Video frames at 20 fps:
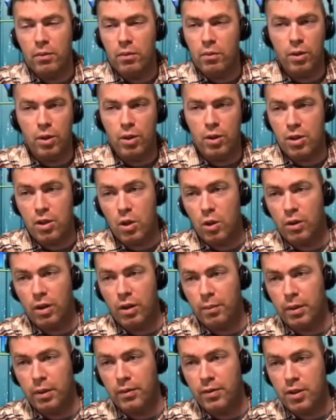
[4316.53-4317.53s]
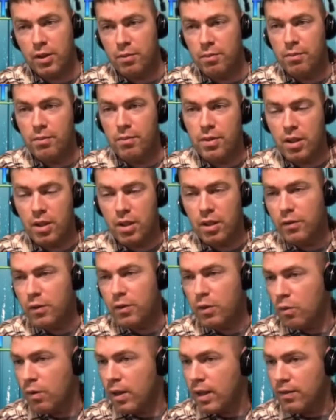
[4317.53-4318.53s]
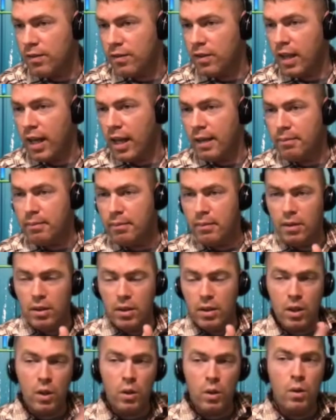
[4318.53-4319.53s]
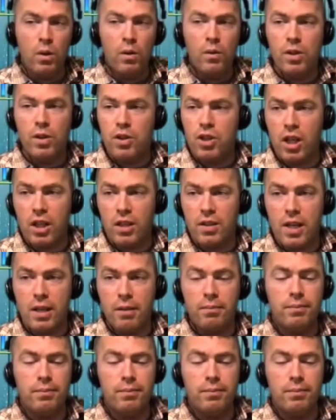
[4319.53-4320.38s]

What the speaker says: We just go and uplift you. So if you're ready for that, go over and check us out.